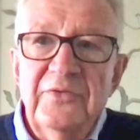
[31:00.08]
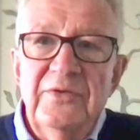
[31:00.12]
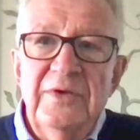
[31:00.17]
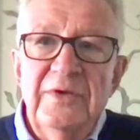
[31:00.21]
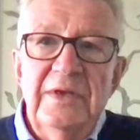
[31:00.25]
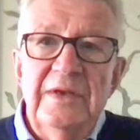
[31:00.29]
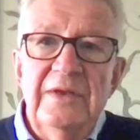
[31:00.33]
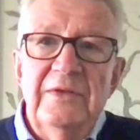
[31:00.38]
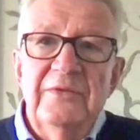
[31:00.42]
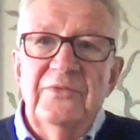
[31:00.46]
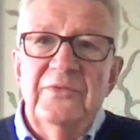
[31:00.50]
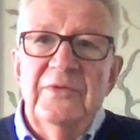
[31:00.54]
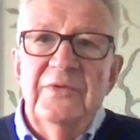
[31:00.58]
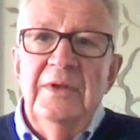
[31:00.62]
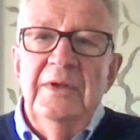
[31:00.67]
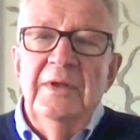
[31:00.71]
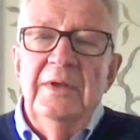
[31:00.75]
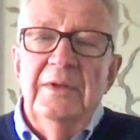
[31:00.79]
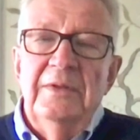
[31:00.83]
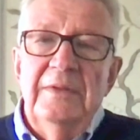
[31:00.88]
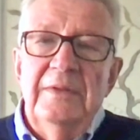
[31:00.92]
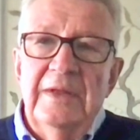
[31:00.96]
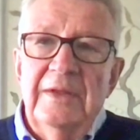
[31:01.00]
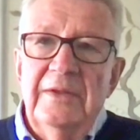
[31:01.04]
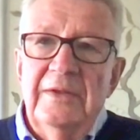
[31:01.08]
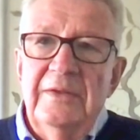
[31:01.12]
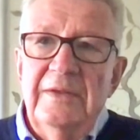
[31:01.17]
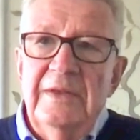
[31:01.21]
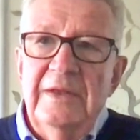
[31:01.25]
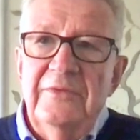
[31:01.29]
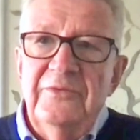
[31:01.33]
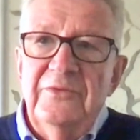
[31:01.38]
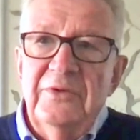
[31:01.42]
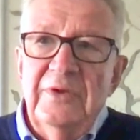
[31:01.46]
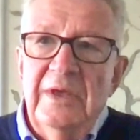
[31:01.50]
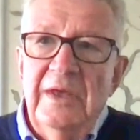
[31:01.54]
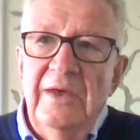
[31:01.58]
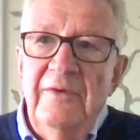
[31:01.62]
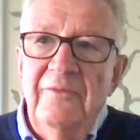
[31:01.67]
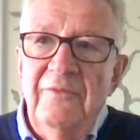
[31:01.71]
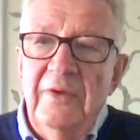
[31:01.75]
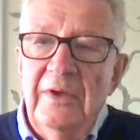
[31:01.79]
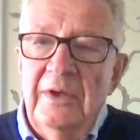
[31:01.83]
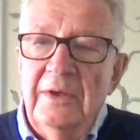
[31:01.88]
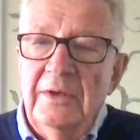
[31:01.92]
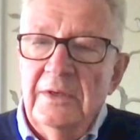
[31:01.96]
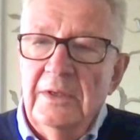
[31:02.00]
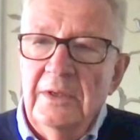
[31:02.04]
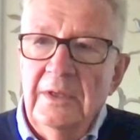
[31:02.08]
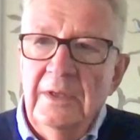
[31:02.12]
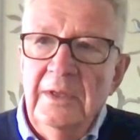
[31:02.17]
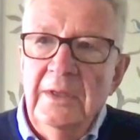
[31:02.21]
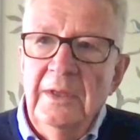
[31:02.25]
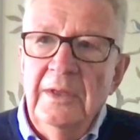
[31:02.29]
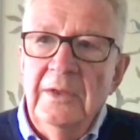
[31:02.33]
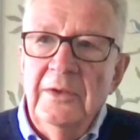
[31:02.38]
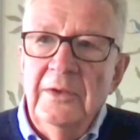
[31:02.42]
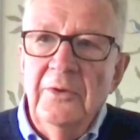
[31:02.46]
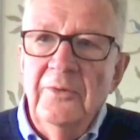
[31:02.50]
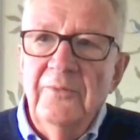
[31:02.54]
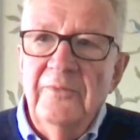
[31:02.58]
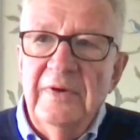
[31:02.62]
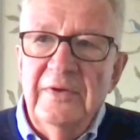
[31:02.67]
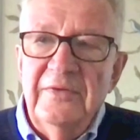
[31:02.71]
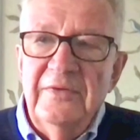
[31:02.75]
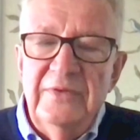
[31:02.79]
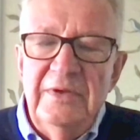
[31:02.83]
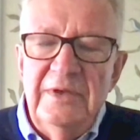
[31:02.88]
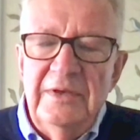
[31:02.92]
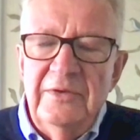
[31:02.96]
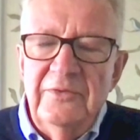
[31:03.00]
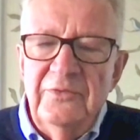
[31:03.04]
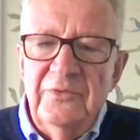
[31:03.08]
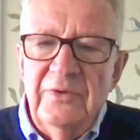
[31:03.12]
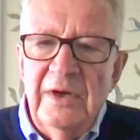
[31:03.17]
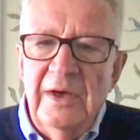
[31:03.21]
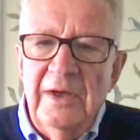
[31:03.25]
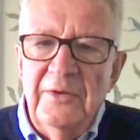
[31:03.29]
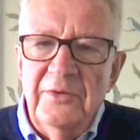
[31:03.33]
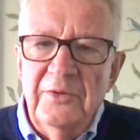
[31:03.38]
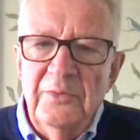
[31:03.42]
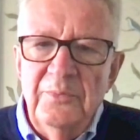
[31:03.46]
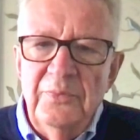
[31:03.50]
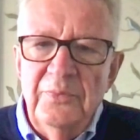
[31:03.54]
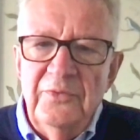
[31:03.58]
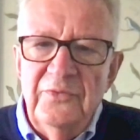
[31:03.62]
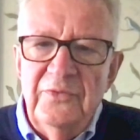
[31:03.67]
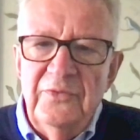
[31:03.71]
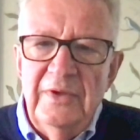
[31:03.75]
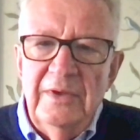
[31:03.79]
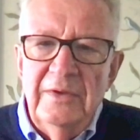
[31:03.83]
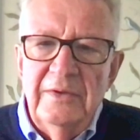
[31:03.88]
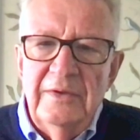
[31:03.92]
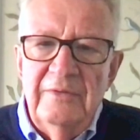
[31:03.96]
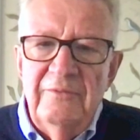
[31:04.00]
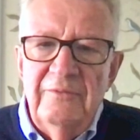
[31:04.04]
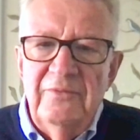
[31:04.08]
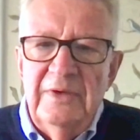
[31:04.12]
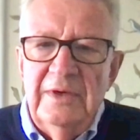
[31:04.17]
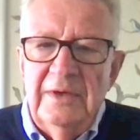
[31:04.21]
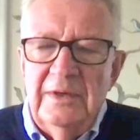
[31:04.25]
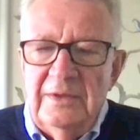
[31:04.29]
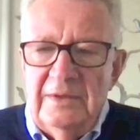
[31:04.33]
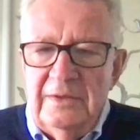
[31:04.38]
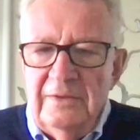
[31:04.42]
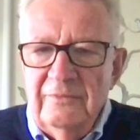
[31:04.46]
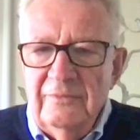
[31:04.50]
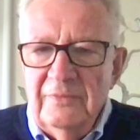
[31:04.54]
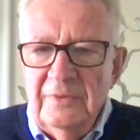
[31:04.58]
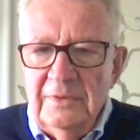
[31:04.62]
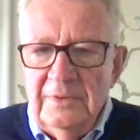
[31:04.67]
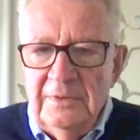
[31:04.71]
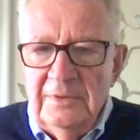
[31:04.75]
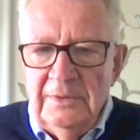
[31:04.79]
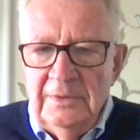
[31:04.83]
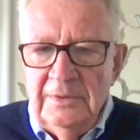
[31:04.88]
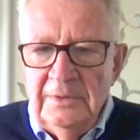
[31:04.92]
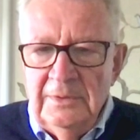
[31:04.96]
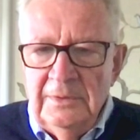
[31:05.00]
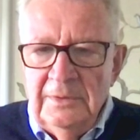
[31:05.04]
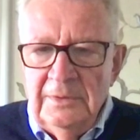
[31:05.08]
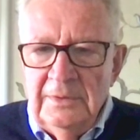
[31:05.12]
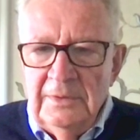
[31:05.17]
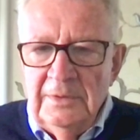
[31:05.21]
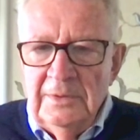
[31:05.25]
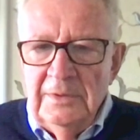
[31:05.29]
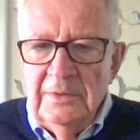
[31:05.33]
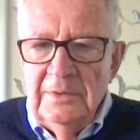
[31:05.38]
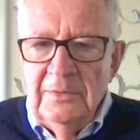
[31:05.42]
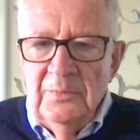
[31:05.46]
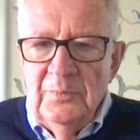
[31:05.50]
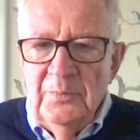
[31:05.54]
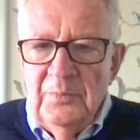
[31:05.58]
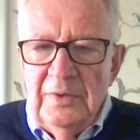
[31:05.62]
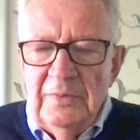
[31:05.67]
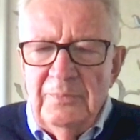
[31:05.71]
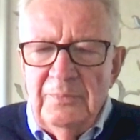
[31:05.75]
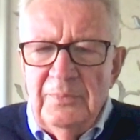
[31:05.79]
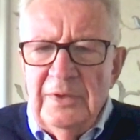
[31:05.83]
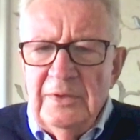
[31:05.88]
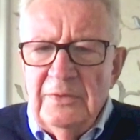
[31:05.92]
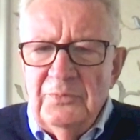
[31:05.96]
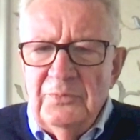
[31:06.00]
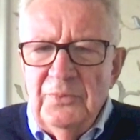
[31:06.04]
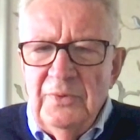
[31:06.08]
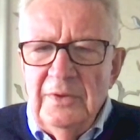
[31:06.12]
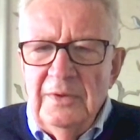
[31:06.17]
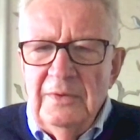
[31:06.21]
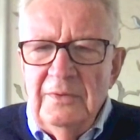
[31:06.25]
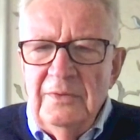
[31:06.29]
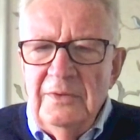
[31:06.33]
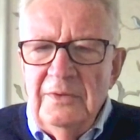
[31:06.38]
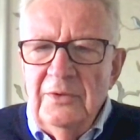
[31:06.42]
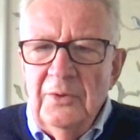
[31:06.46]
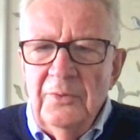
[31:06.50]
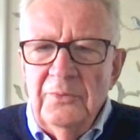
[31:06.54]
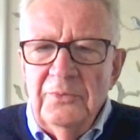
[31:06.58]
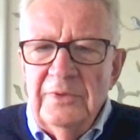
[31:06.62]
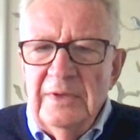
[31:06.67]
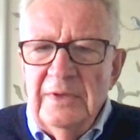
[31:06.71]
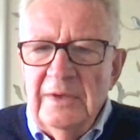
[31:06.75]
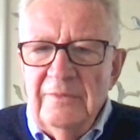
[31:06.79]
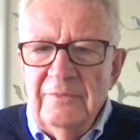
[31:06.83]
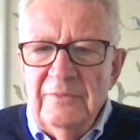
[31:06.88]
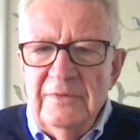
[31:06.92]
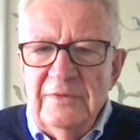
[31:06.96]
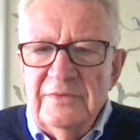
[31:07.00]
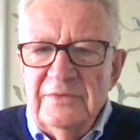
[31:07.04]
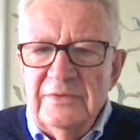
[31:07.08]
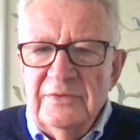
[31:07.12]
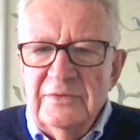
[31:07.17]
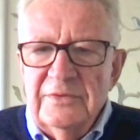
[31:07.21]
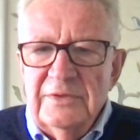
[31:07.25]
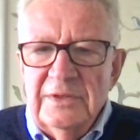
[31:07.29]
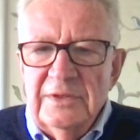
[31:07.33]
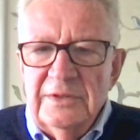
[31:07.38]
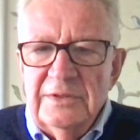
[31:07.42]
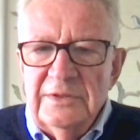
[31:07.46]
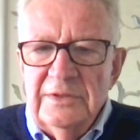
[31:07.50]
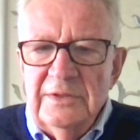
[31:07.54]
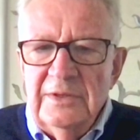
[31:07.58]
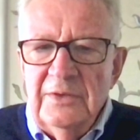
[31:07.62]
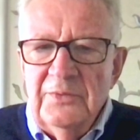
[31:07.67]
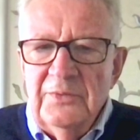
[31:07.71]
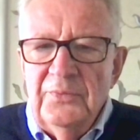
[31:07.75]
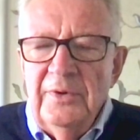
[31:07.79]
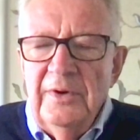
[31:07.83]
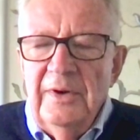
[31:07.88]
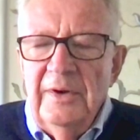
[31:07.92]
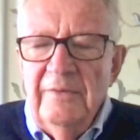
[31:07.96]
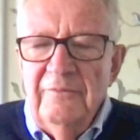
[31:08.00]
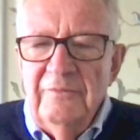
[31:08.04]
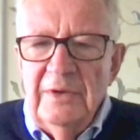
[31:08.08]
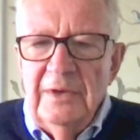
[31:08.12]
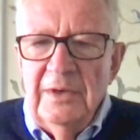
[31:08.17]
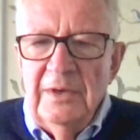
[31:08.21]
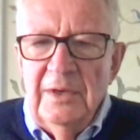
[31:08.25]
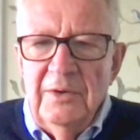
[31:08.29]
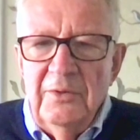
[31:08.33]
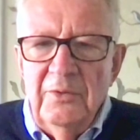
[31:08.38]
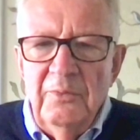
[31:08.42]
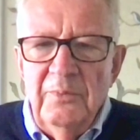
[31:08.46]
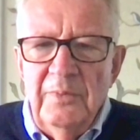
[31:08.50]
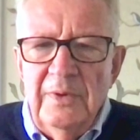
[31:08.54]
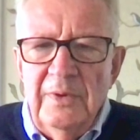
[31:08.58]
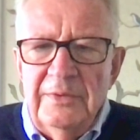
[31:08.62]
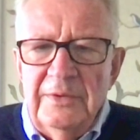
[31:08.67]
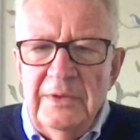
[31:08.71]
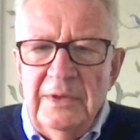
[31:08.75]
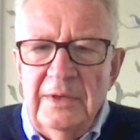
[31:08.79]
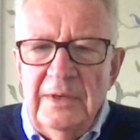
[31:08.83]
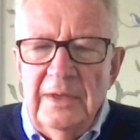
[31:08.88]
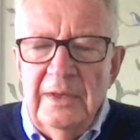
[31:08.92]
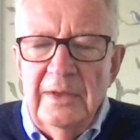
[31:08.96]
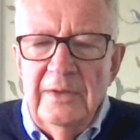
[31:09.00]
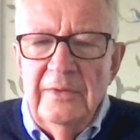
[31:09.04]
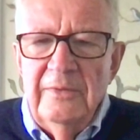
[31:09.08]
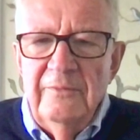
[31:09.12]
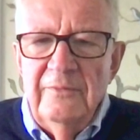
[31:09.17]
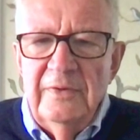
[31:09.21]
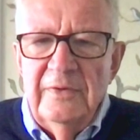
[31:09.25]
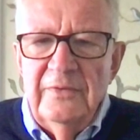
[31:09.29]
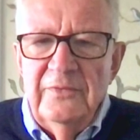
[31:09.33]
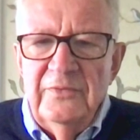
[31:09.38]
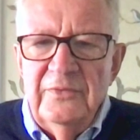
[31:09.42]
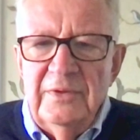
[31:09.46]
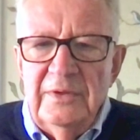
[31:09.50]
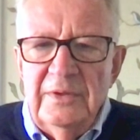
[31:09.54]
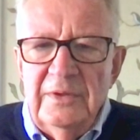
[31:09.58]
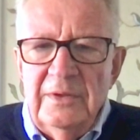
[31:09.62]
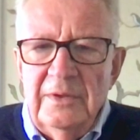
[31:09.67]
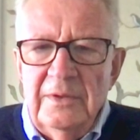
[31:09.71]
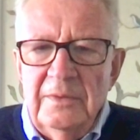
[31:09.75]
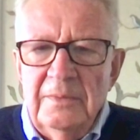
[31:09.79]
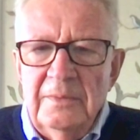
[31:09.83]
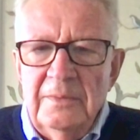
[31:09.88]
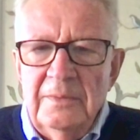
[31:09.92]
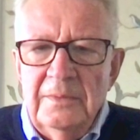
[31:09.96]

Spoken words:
vaccine is, that's a caveat. No vaccine is 100% effective. But we don't have this discussion that we're having now about any other vaccine.